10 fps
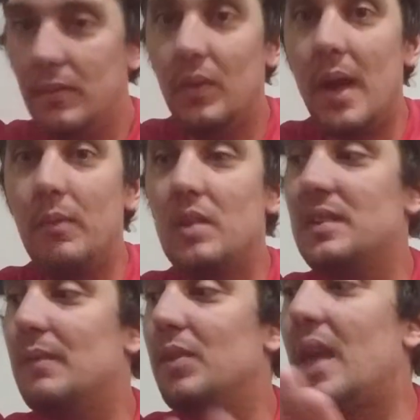we'll have those
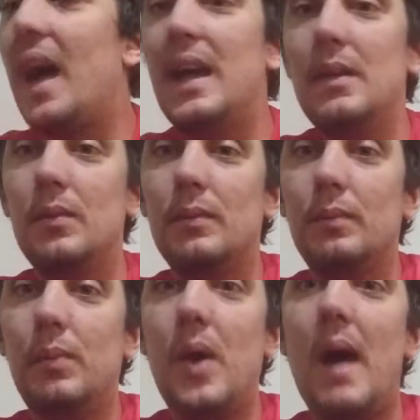teams. On 8,
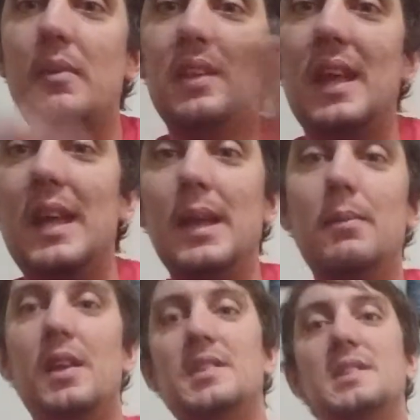have a
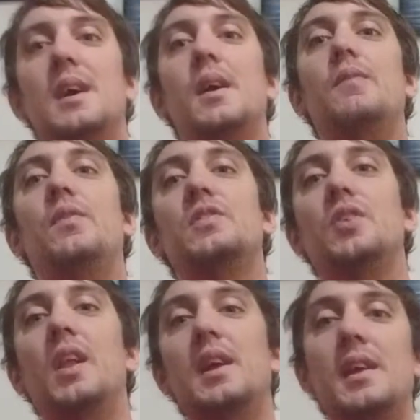team in South
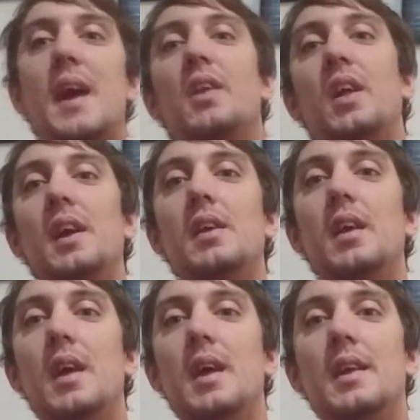Australia, in Adelaide.
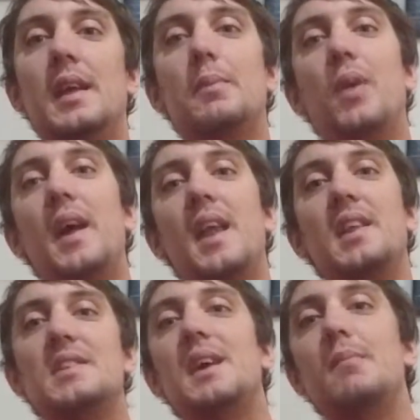They can play out of
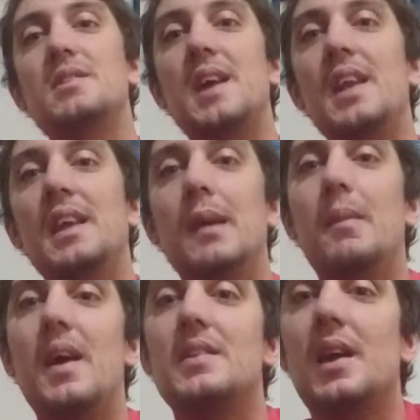the same stadium
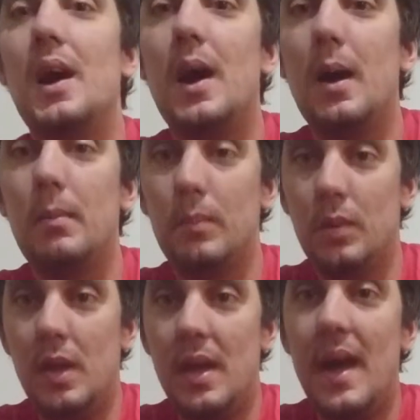as
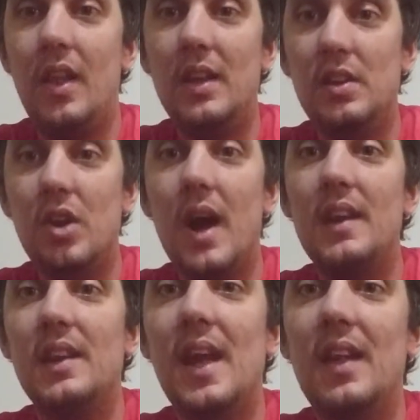Adelaide
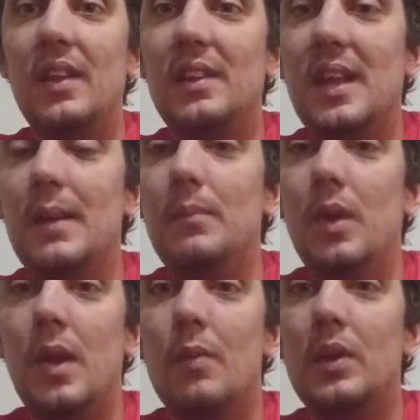United, the A-League team.
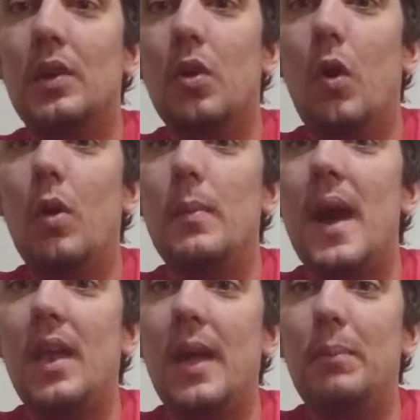We can call them
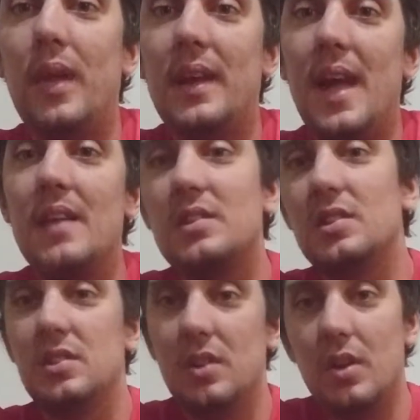Adelaide Blackouts
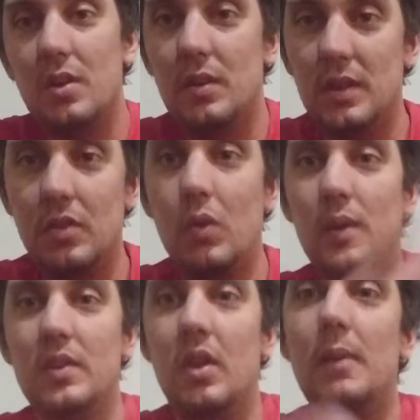because, you know, there's
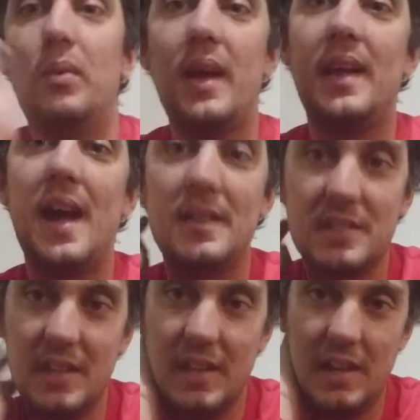always a lot of
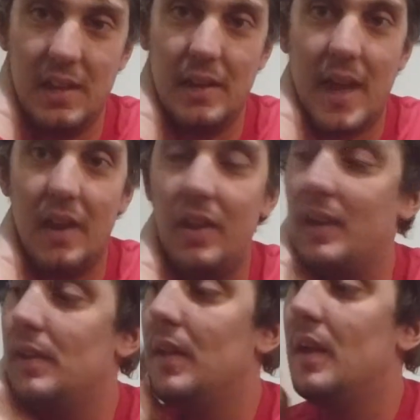blackouts in Adelaide.